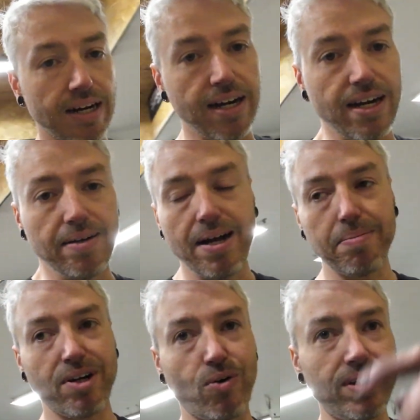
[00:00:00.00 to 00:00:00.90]

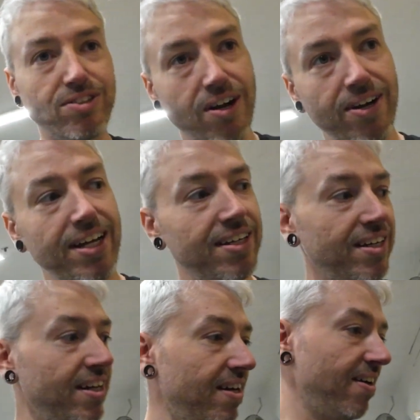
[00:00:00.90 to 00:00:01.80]
I'm gonna quit
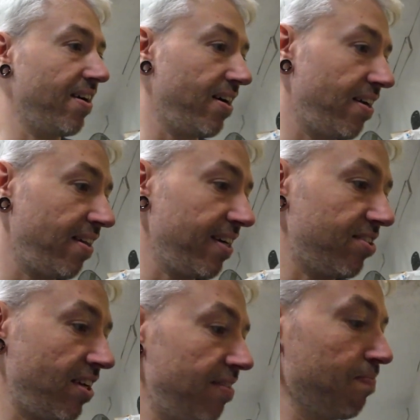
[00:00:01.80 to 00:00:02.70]
talking. Like I
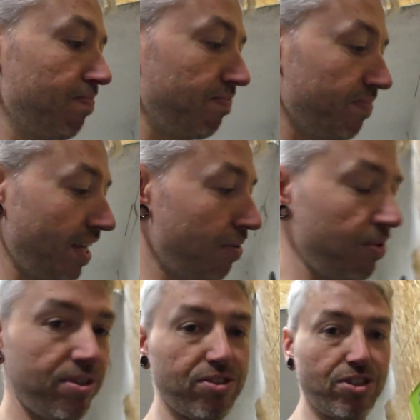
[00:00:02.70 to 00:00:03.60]
said, that
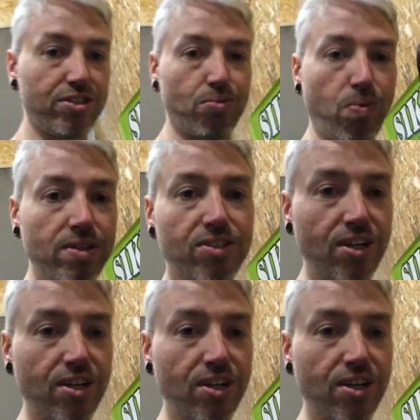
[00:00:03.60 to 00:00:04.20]
was just one